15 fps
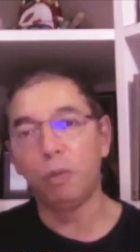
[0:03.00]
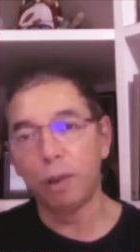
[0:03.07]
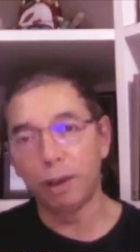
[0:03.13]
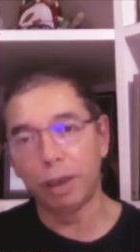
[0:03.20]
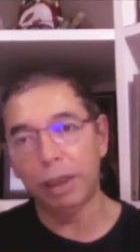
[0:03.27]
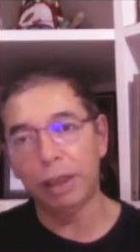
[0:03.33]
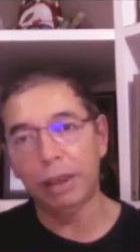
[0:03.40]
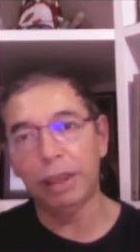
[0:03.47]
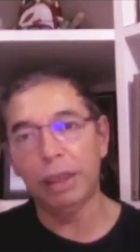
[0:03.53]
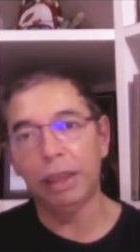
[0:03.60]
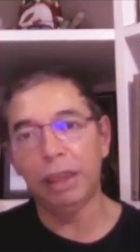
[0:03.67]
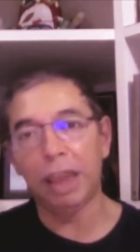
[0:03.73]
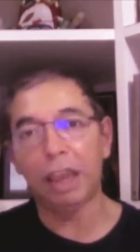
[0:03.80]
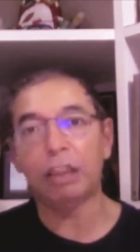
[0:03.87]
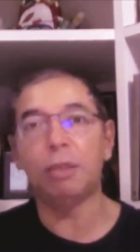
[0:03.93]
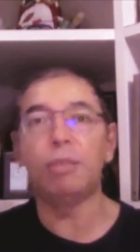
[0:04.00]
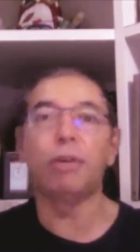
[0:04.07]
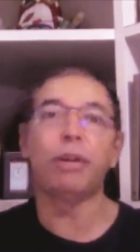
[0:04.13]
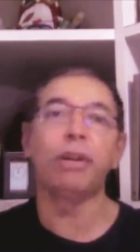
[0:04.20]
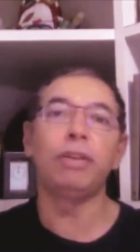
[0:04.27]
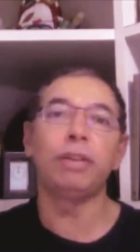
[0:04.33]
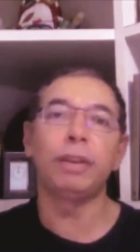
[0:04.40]
work in the
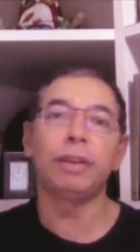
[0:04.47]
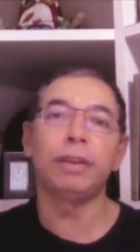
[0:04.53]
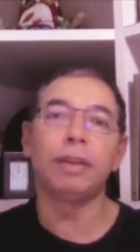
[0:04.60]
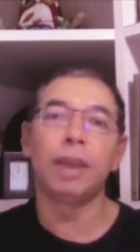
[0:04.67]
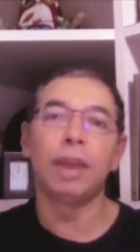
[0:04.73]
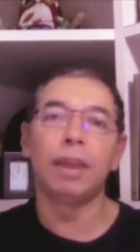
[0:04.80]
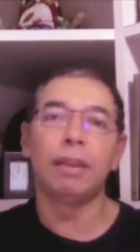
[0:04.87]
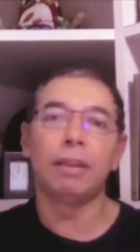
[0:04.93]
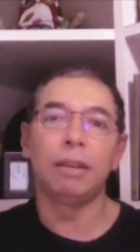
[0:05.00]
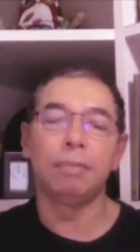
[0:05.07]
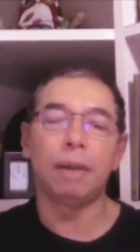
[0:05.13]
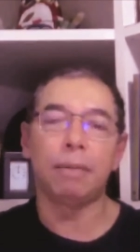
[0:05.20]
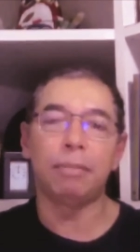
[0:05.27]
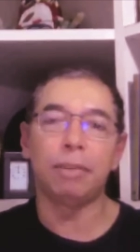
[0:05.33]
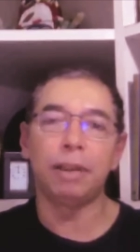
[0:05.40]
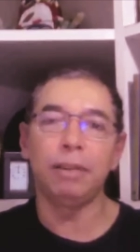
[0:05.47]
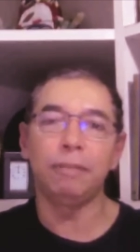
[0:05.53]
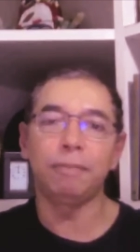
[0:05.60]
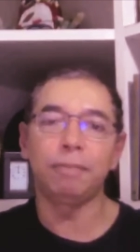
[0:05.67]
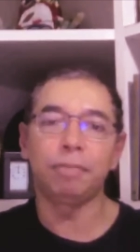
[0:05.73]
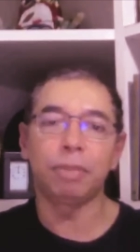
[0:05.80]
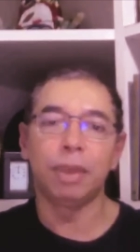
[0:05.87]
exploration department.
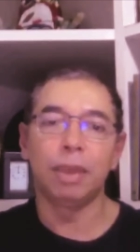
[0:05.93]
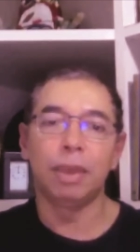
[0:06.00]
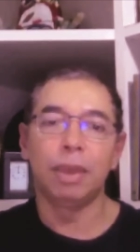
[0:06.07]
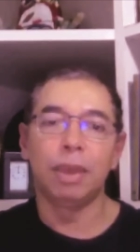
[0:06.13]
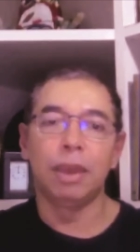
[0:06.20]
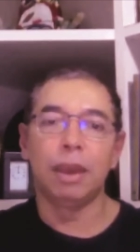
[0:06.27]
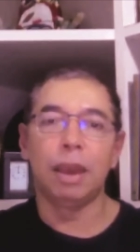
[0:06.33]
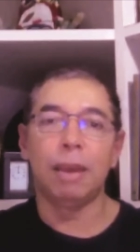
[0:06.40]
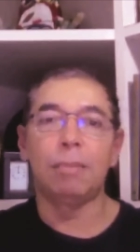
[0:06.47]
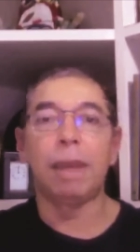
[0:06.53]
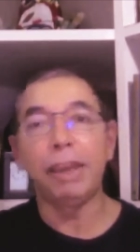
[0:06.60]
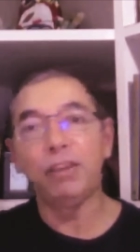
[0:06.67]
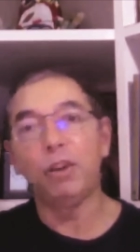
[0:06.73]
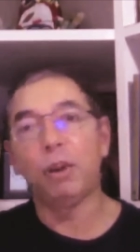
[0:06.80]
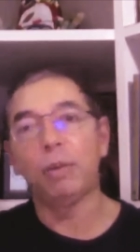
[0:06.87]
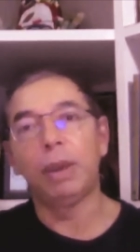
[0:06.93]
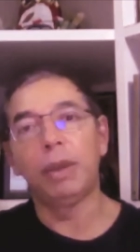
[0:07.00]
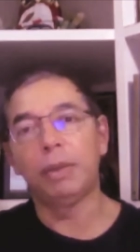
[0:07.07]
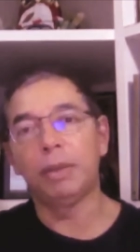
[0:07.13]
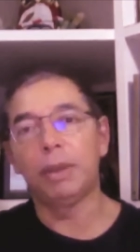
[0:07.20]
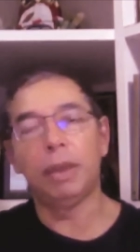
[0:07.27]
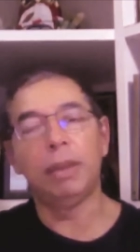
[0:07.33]
Uh, my job
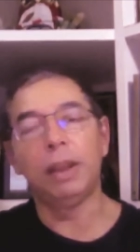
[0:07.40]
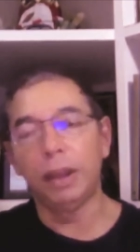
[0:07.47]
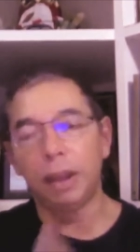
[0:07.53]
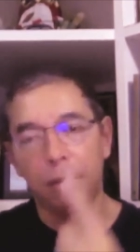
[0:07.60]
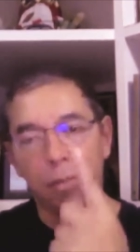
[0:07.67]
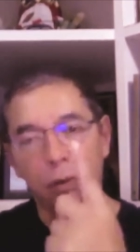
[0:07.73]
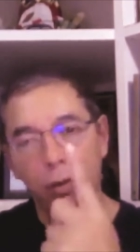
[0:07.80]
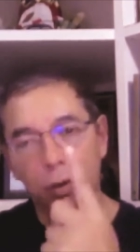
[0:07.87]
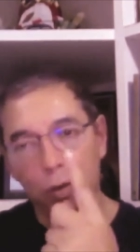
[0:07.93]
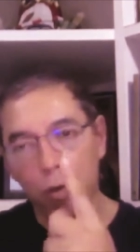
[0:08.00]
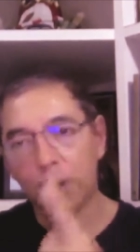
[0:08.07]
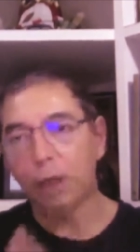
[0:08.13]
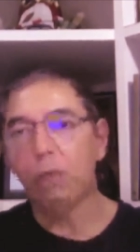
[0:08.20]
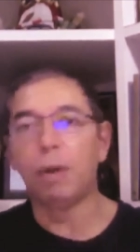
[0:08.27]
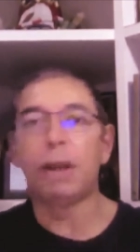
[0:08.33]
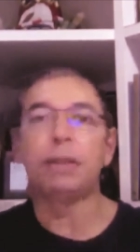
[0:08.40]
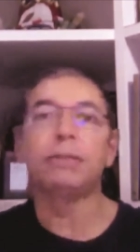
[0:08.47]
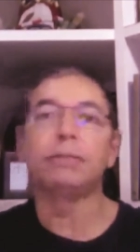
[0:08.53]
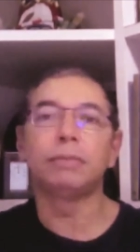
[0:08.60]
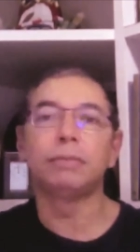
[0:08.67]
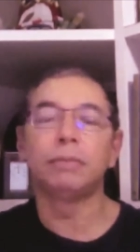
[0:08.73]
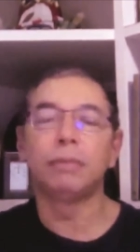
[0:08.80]
is actually number only one,
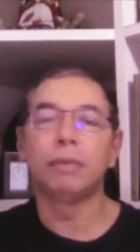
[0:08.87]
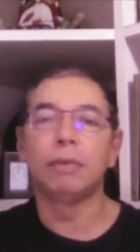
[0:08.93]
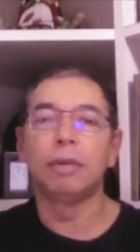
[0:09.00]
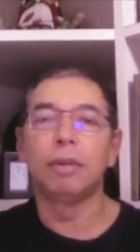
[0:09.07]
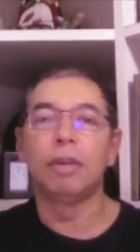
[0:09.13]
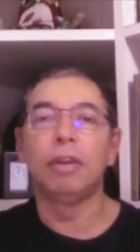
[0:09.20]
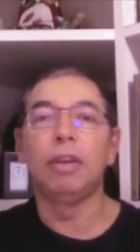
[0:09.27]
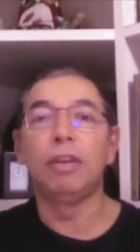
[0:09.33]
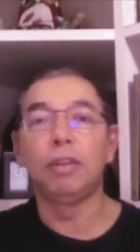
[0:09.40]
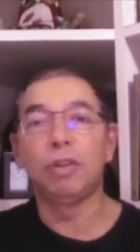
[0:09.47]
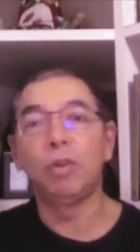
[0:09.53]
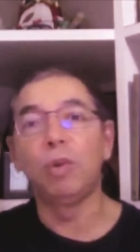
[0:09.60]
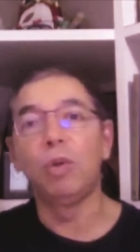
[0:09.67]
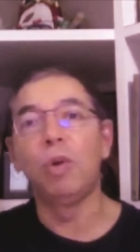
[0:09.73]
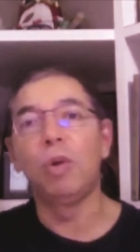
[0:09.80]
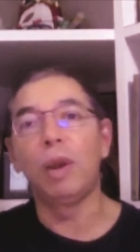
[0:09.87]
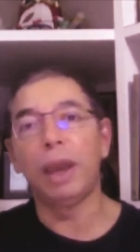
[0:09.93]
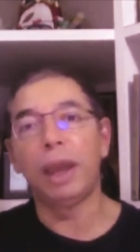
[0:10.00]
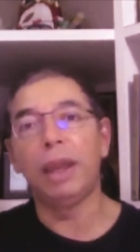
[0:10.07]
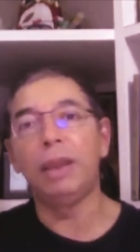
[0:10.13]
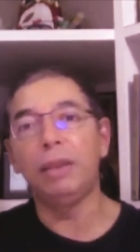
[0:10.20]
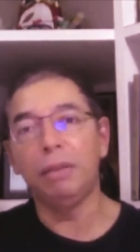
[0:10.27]
is to go
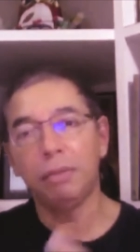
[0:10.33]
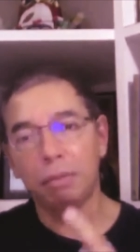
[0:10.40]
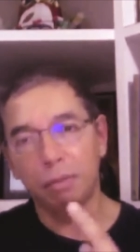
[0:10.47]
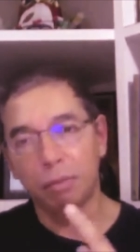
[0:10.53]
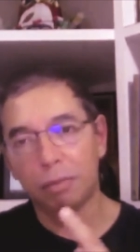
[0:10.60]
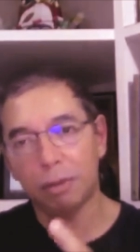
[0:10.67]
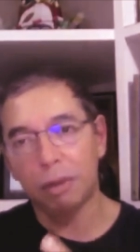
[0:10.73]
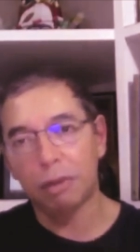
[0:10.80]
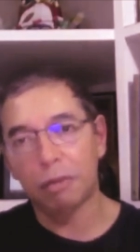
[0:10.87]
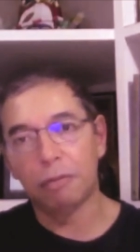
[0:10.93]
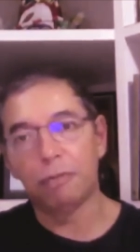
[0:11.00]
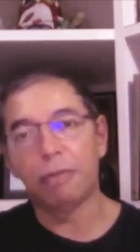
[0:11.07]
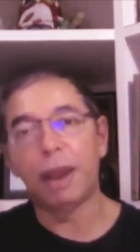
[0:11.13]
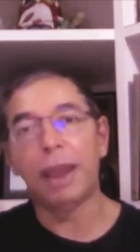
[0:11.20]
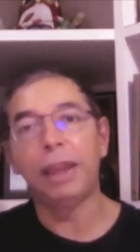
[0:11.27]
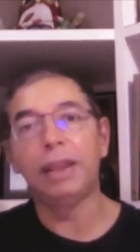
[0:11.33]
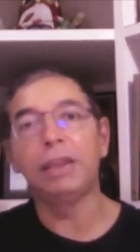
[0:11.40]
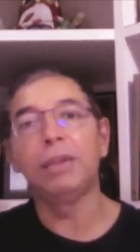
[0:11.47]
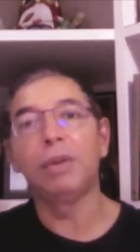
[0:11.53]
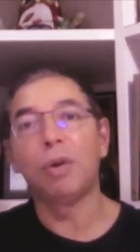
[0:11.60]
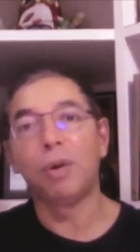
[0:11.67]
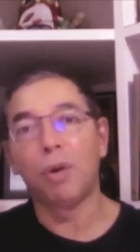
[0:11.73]
and
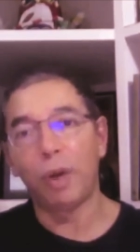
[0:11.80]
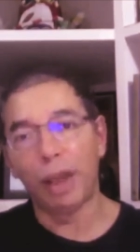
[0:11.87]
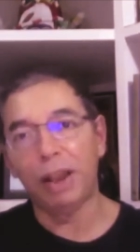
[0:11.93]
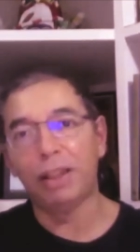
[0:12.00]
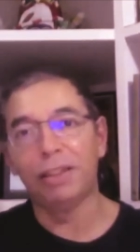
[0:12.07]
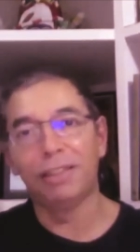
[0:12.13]
find oil.